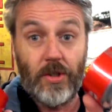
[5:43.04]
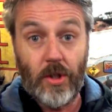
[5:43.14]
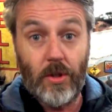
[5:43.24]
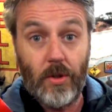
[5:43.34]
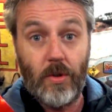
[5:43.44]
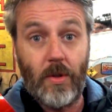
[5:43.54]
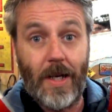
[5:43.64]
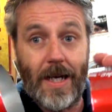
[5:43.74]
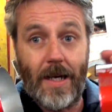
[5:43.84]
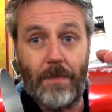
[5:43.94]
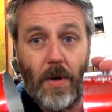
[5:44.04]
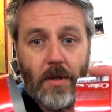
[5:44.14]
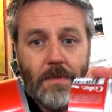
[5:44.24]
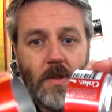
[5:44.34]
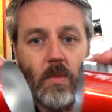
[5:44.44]
two
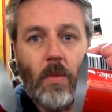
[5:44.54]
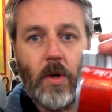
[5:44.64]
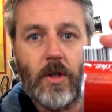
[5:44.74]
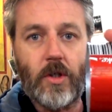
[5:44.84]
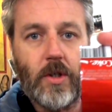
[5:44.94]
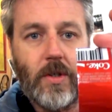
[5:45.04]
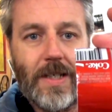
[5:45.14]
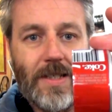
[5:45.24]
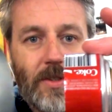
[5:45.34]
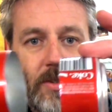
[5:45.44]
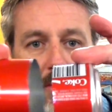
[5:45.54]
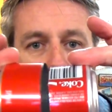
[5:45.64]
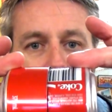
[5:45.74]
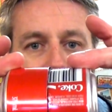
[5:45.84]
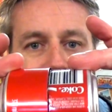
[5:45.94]
bottoms, and what we've got to do is
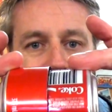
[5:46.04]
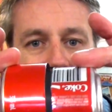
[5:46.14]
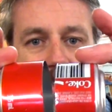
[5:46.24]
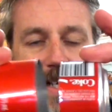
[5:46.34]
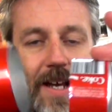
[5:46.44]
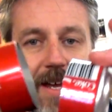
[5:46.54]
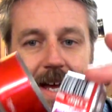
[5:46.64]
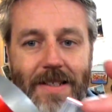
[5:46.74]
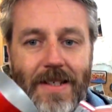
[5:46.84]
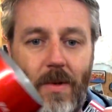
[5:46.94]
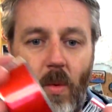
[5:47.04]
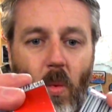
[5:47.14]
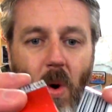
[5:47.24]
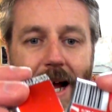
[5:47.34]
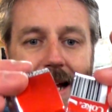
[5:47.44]
join these together, as in
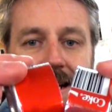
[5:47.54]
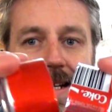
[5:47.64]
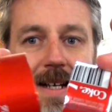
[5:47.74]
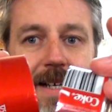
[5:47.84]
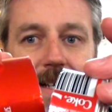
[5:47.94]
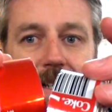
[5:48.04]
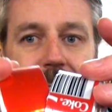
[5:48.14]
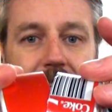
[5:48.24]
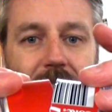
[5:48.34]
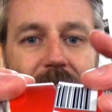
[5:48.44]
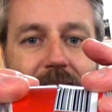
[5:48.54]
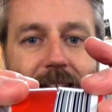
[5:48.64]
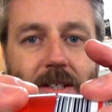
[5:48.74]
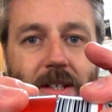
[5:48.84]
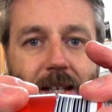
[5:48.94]
one goes
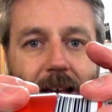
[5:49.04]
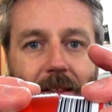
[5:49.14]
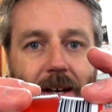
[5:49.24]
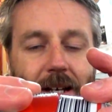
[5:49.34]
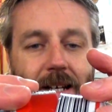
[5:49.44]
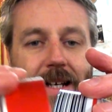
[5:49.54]
into the other.